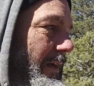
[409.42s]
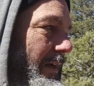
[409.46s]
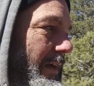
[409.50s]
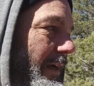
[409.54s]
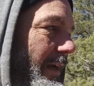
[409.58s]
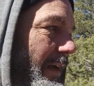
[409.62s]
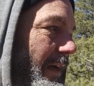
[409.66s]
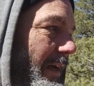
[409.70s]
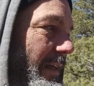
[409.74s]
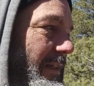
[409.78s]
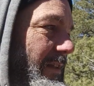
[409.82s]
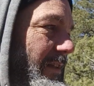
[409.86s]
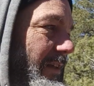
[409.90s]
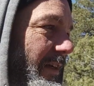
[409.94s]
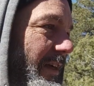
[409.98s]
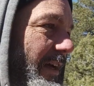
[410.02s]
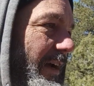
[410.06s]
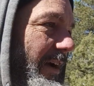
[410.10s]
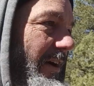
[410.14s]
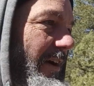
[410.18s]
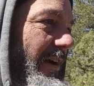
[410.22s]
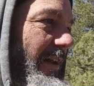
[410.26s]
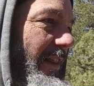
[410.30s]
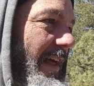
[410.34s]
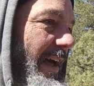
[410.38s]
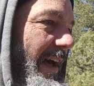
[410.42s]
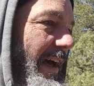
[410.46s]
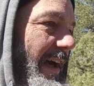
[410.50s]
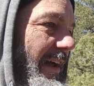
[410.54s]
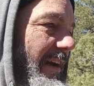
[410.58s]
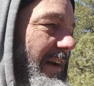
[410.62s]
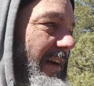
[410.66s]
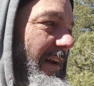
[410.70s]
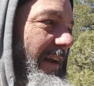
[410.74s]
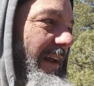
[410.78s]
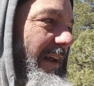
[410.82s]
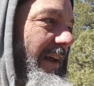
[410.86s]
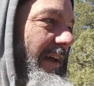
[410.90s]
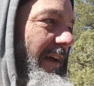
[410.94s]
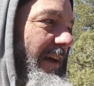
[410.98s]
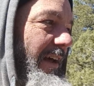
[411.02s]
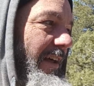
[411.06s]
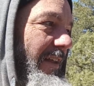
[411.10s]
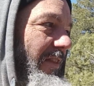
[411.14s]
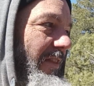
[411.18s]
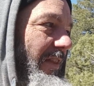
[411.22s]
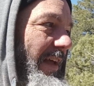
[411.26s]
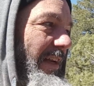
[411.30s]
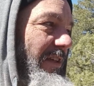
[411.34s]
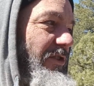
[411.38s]
and took care of
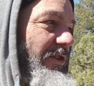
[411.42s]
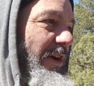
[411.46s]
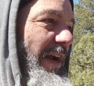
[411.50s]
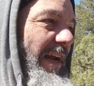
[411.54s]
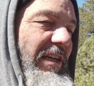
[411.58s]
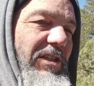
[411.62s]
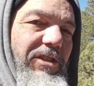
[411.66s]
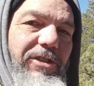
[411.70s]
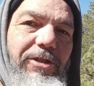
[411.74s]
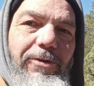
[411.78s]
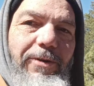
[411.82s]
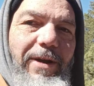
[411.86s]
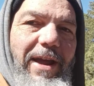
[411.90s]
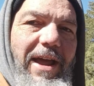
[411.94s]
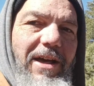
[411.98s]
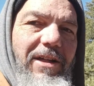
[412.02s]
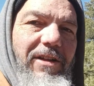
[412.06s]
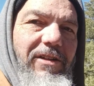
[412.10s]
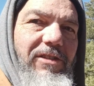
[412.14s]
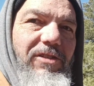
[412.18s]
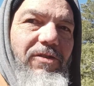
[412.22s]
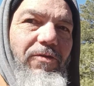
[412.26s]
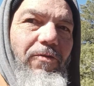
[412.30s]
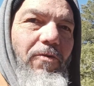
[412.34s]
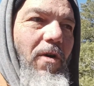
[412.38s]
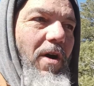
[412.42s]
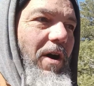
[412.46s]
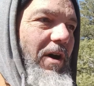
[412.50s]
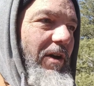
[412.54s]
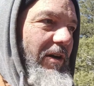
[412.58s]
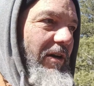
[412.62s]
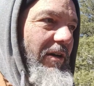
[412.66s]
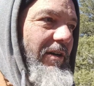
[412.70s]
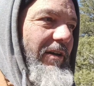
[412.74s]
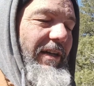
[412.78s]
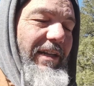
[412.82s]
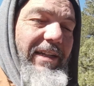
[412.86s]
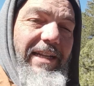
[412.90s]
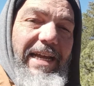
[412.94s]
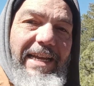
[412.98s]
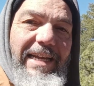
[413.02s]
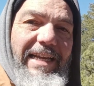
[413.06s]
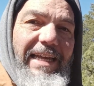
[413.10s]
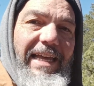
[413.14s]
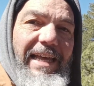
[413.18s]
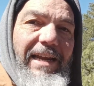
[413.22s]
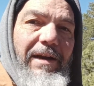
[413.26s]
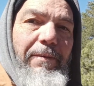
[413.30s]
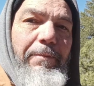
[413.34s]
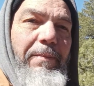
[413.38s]
that. They drank 2 gallons of water like
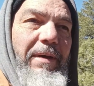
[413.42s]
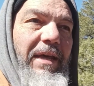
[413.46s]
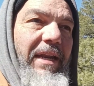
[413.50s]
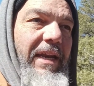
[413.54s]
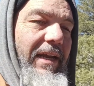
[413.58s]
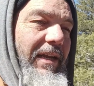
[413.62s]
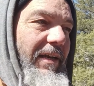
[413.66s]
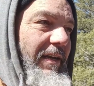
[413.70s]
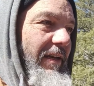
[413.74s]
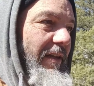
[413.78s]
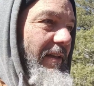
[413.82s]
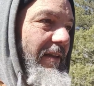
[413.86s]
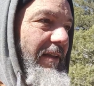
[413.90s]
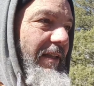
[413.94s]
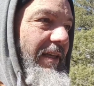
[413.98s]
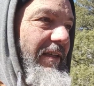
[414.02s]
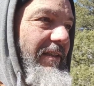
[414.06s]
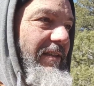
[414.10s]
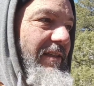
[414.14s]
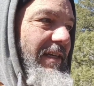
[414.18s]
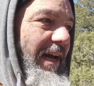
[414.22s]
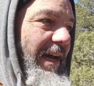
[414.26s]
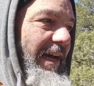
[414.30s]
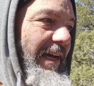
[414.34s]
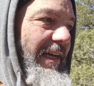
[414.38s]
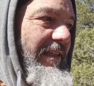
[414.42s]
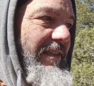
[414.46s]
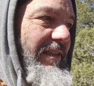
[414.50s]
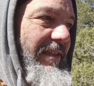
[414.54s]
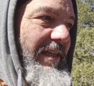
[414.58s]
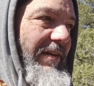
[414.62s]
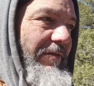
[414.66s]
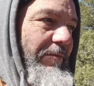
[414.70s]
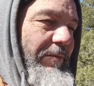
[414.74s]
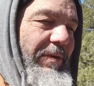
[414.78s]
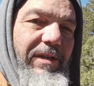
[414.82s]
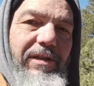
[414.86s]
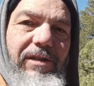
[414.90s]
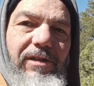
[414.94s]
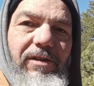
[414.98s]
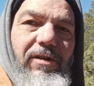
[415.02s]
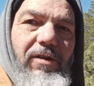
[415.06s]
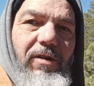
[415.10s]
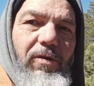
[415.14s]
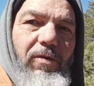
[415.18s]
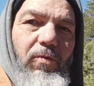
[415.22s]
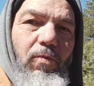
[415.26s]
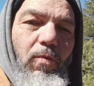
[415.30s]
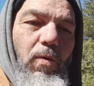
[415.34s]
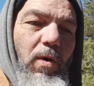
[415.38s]
in a minute. These guys have been
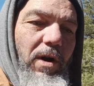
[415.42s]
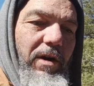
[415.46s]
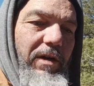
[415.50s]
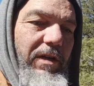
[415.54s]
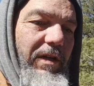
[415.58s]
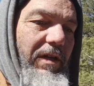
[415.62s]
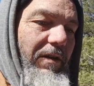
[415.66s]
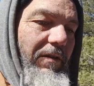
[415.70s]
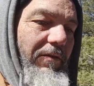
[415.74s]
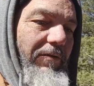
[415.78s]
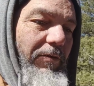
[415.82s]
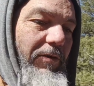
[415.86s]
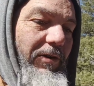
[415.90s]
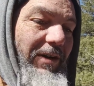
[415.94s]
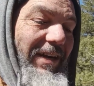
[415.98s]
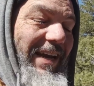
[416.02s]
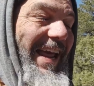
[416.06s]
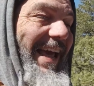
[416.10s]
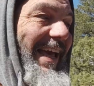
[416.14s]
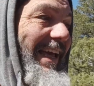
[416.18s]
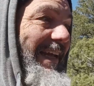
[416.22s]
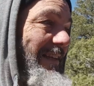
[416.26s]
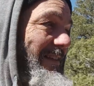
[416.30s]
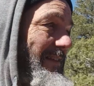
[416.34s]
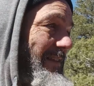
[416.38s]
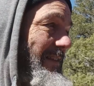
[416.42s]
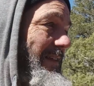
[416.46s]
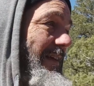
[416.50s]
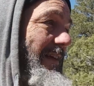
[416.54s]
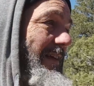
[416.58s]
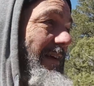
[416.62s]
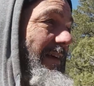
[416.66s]
walking for days.